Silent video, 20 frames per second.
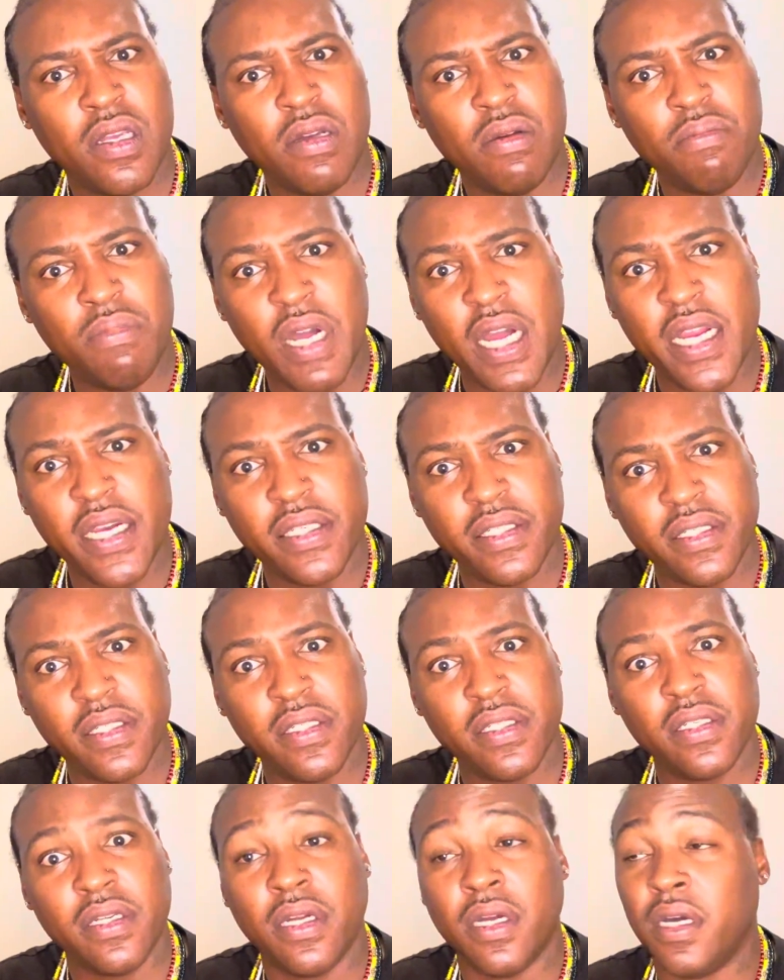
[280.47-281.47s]
But
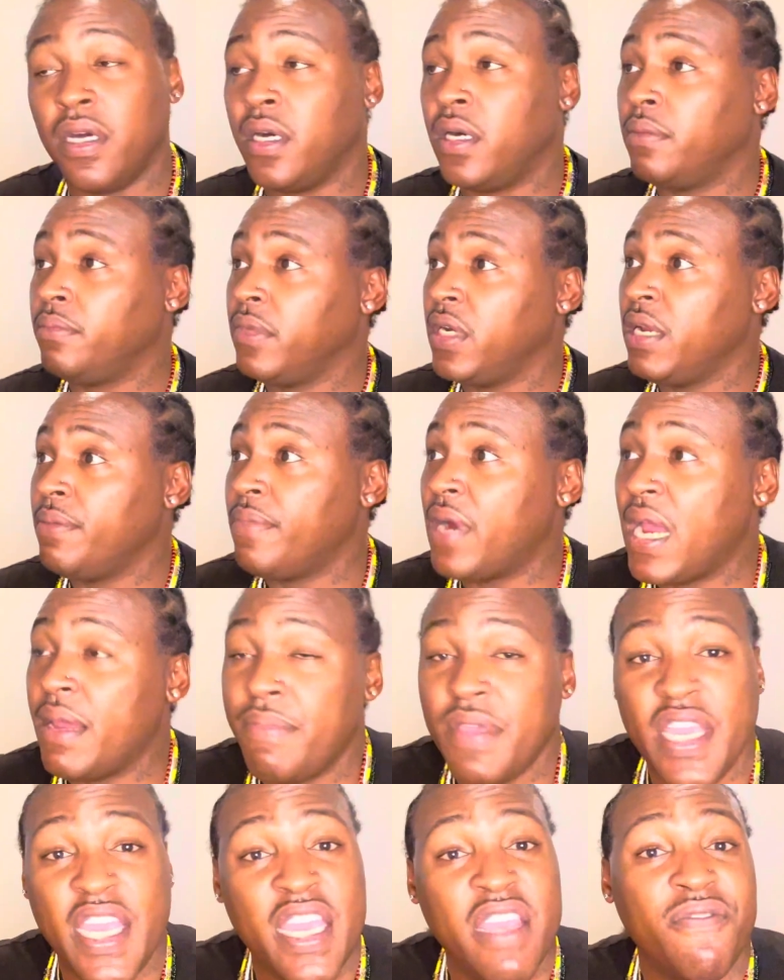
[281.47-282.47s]
it might
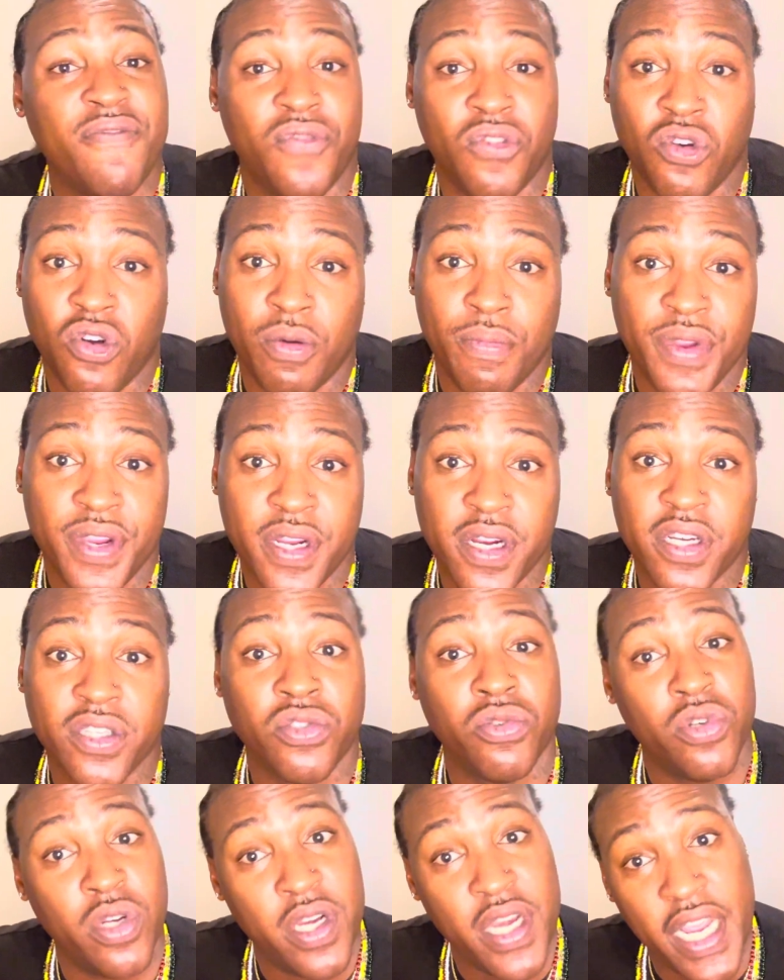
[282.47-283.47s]
be hit for him because
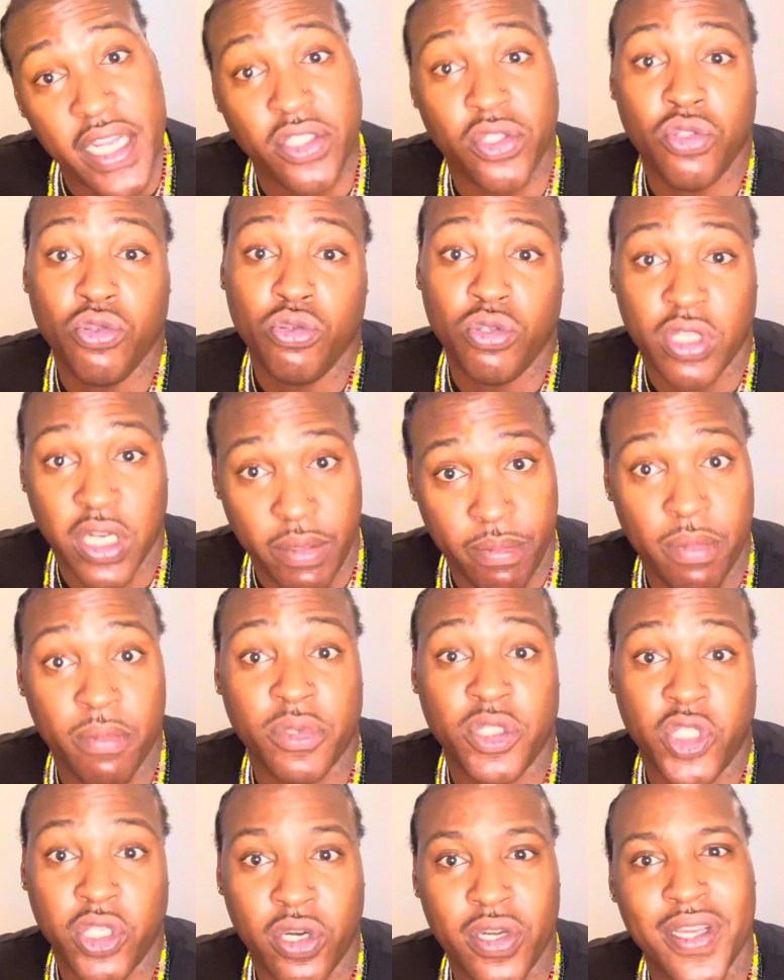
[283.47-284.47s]
on the next news clip, I'm going to
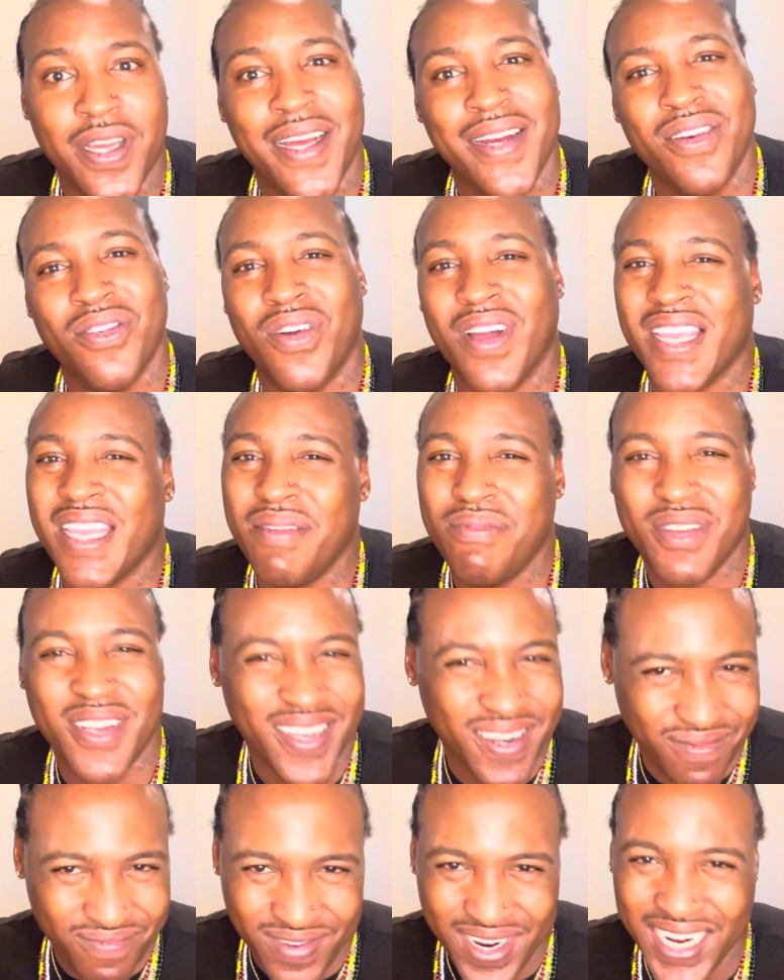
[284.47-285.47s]
show y'all. I know I keep
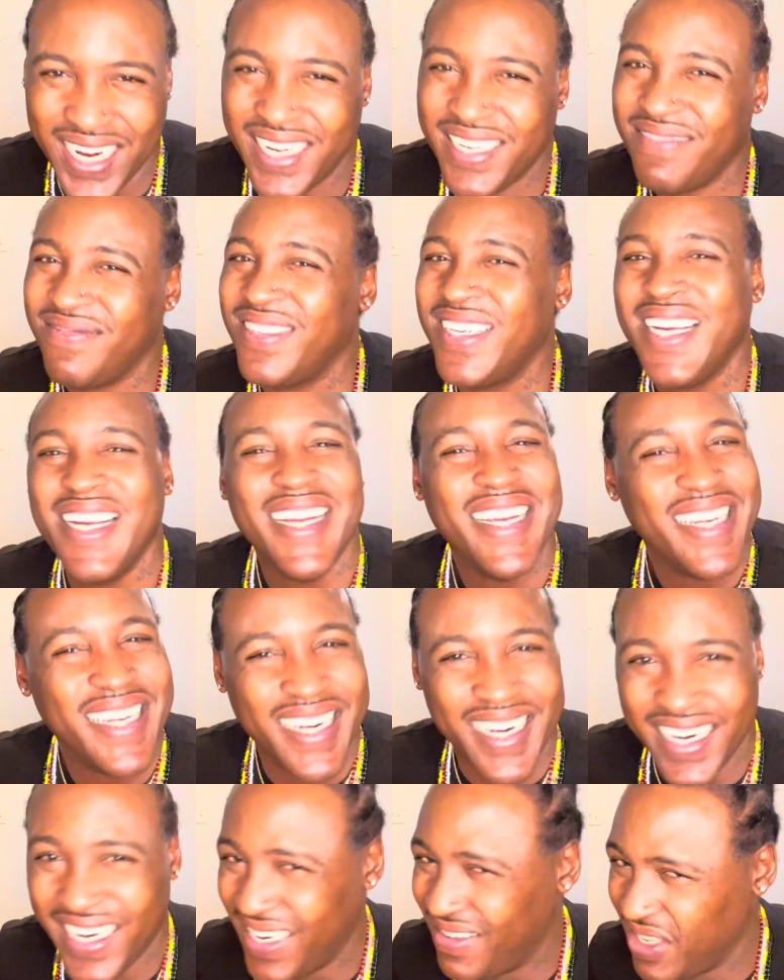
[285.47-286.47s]
talking about it.
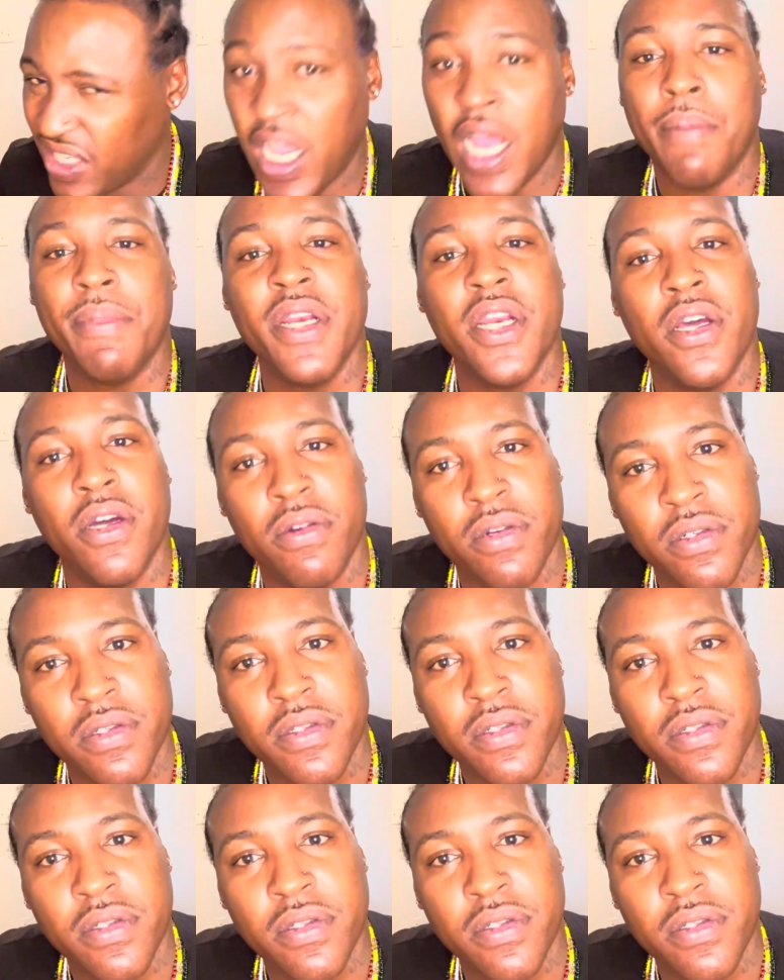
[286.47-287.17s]
Yeah, and it's coming, though.